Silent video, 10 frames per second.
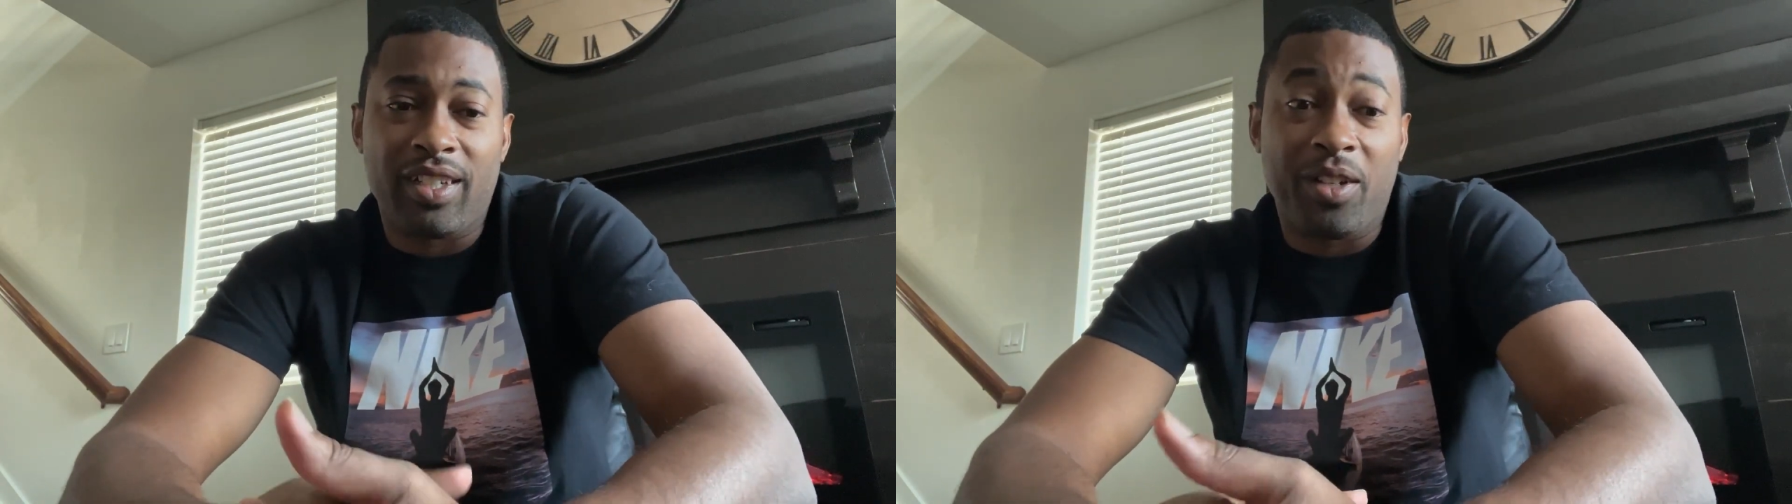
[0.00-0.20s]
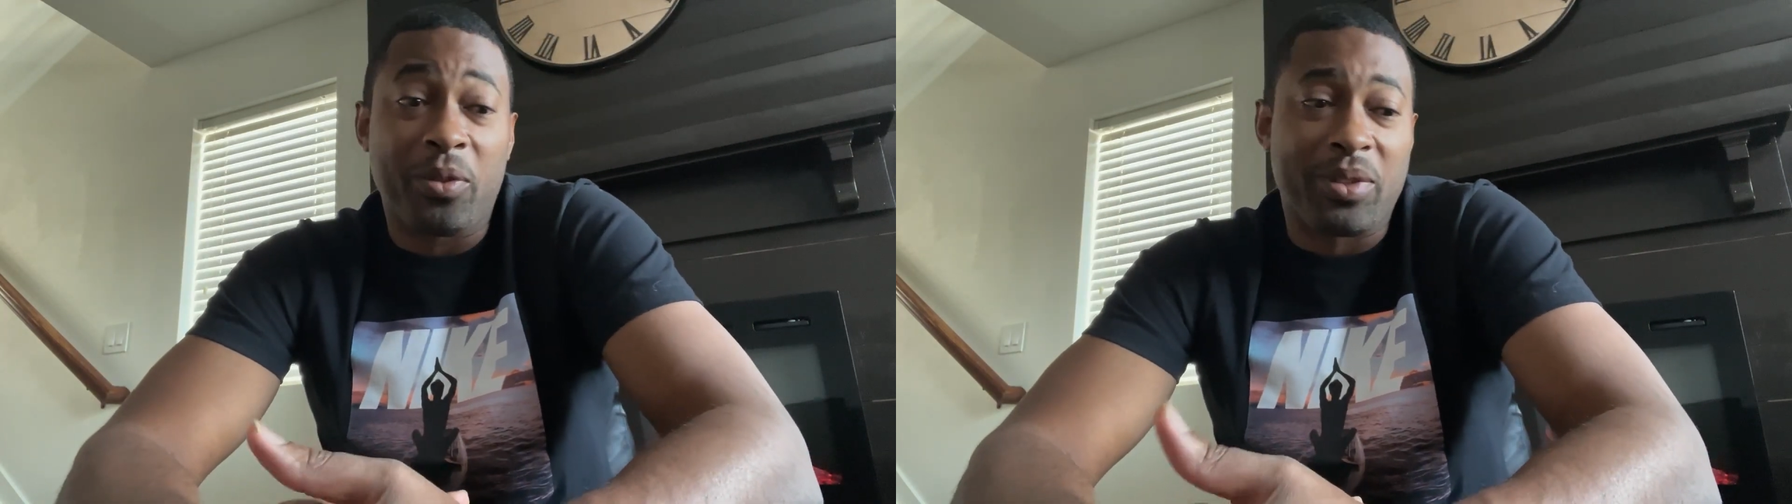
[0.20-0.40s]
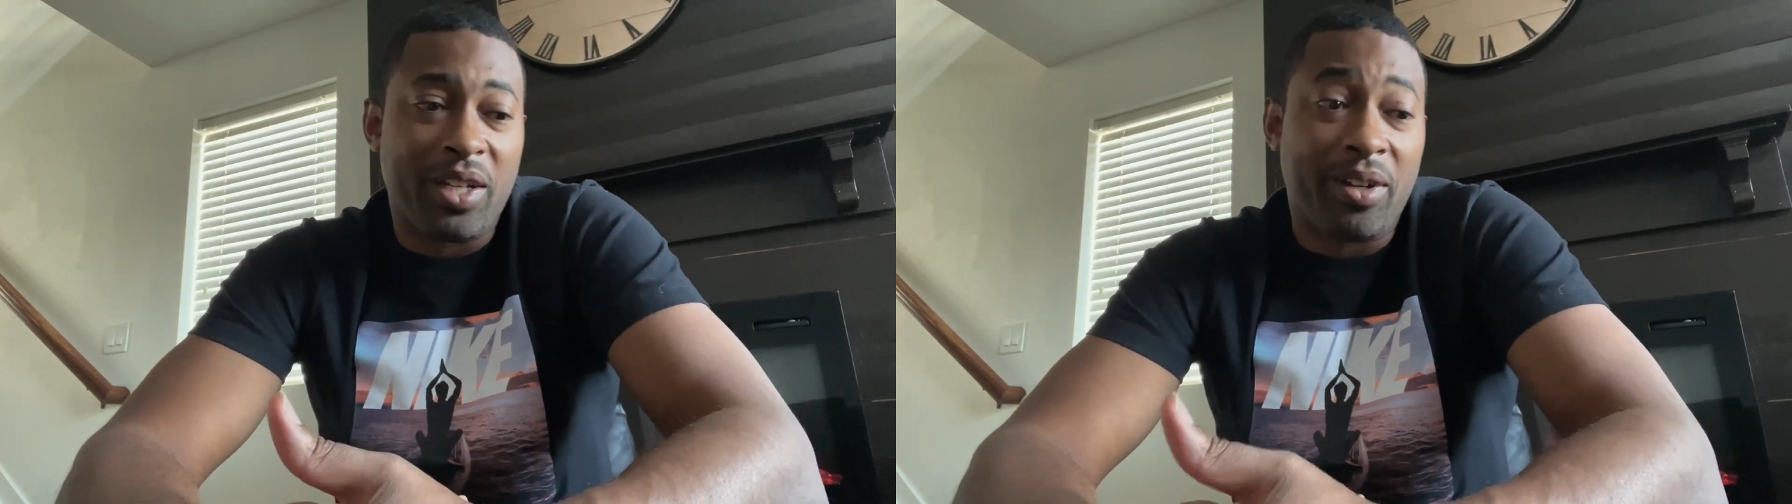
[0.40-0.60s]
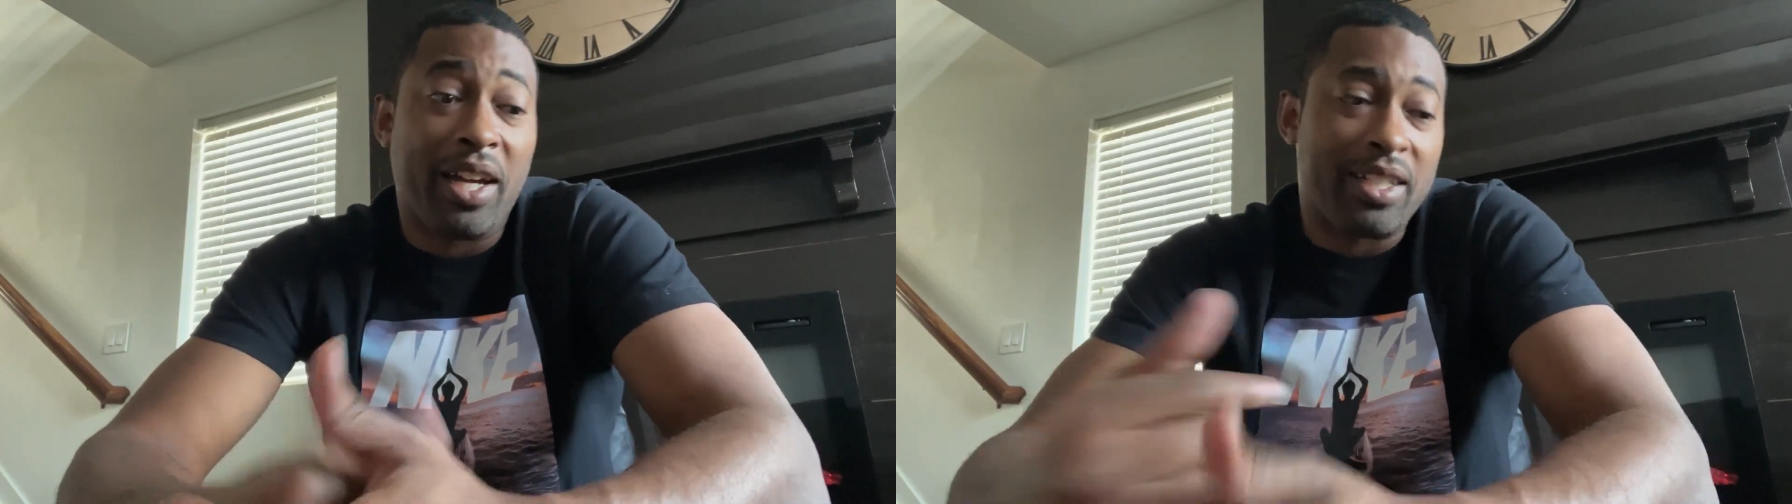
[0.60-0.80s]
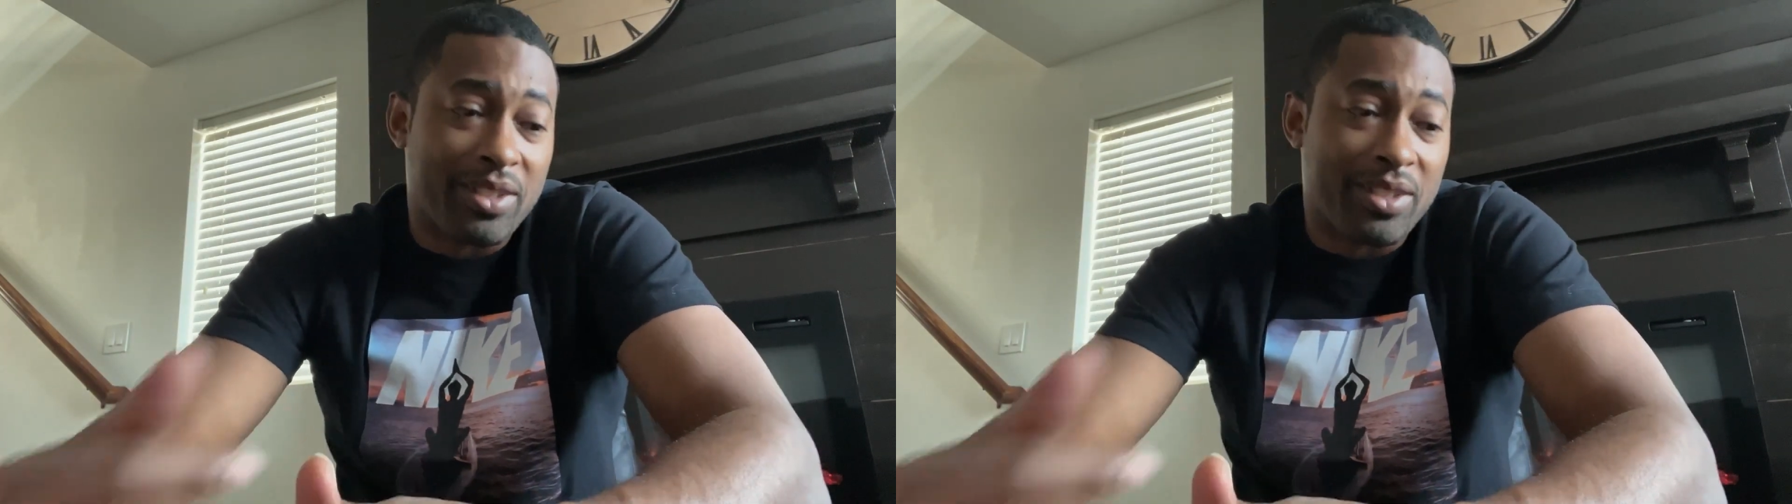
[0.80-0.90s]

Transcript: hotel and a